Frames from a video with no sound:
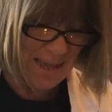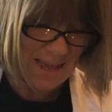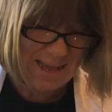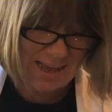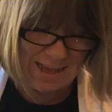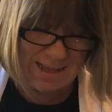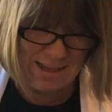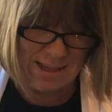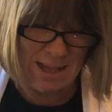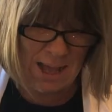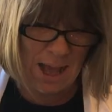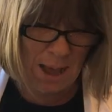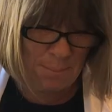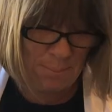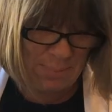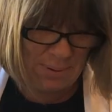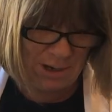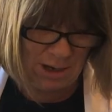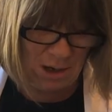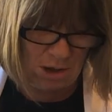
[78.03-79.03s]
air
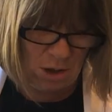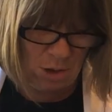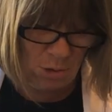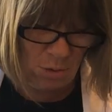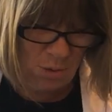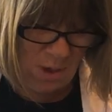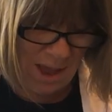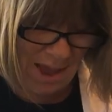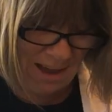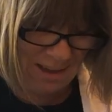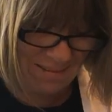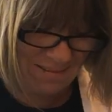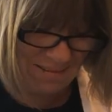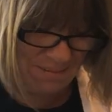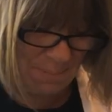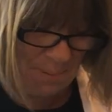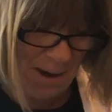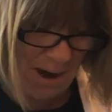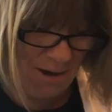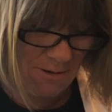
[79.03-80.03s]
below our
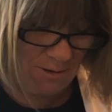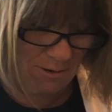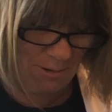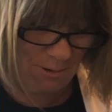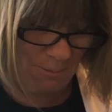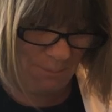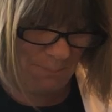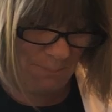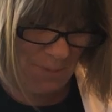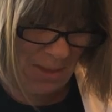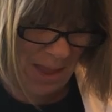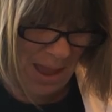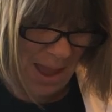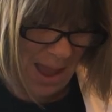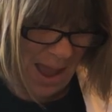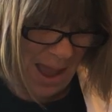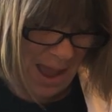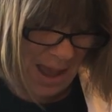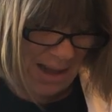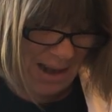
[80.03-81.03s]
spiral.
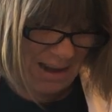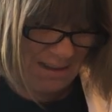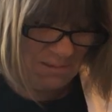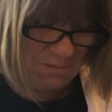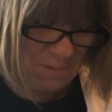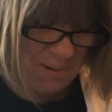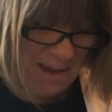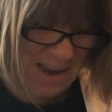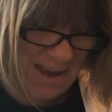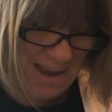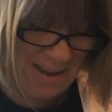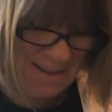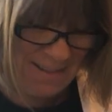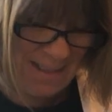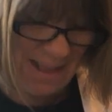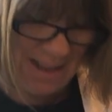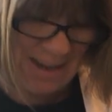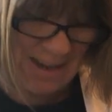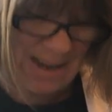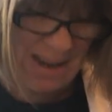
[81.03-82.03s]
And as we heat
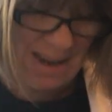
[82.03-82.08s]
that